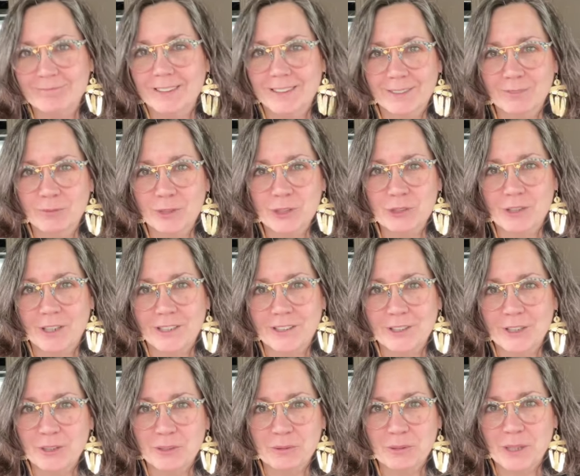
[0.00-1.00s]
and we tried to
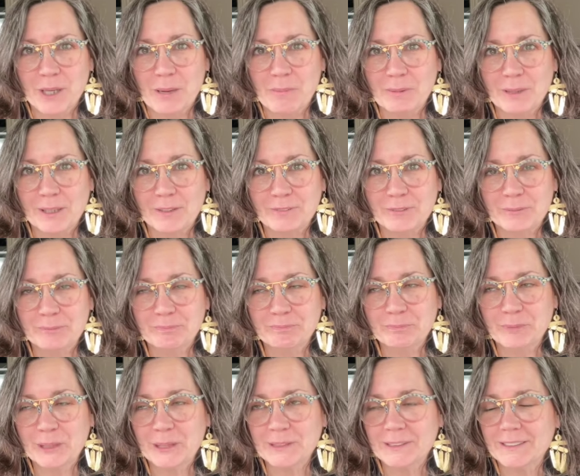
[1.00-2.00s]
go to a couple of them,
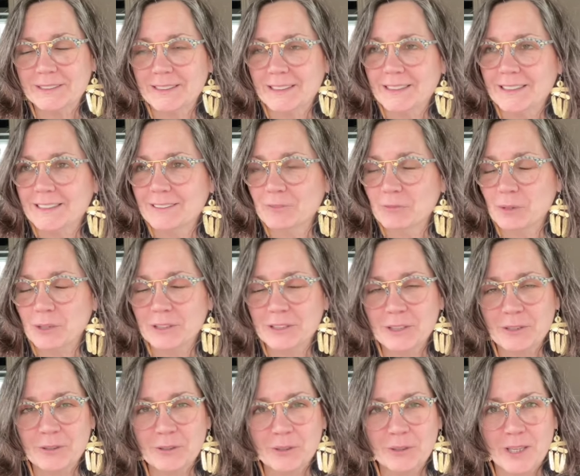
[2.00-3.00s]
but worked
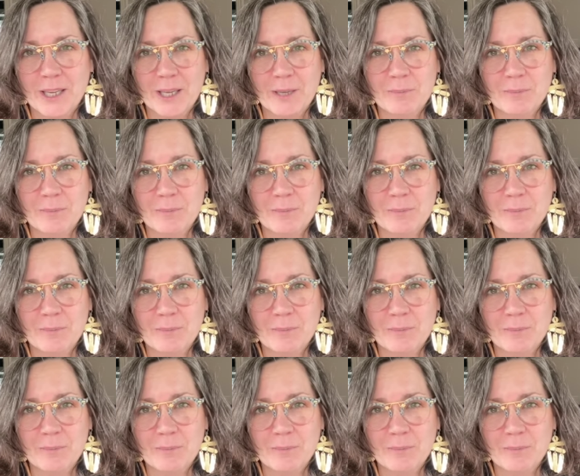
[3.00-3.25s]
out okay.